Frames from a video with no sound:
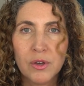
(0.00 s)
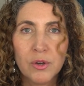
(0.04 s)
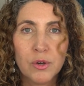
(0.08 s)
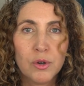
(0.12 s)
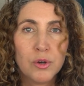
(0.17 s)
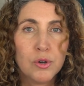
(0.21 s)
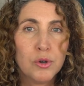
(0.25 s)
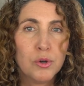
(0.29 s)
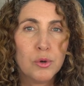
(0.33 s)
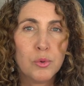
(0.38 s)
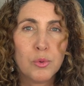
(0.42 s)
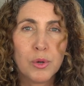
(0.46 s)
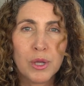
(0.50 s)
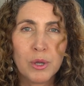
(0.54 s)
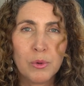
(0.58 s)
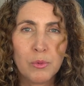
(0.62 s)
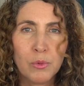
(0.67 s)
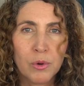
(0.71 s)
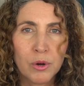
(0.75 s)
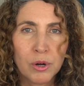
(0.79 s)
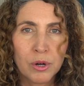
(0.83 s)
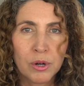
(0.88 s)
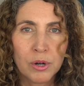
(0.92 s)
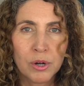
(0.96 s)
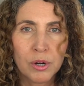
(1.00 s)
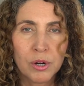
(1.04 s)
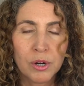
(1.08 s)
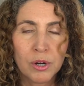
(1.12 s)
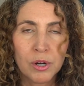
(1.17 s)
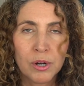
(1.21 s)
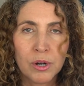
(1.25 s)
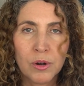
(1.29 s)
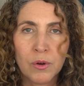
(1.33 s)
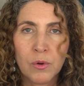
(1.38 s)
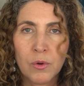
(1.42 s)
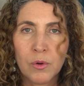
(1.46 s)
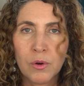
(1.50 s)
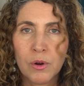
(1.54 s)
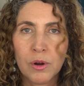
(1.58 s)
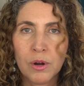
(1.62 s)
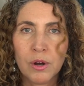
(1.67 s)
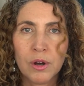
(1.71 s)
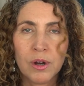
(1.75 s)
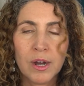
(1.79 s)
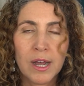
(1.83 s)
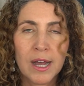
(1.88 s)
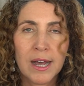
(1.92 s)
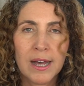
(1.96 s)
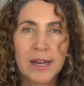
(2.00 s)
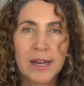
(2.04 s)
who we were, or,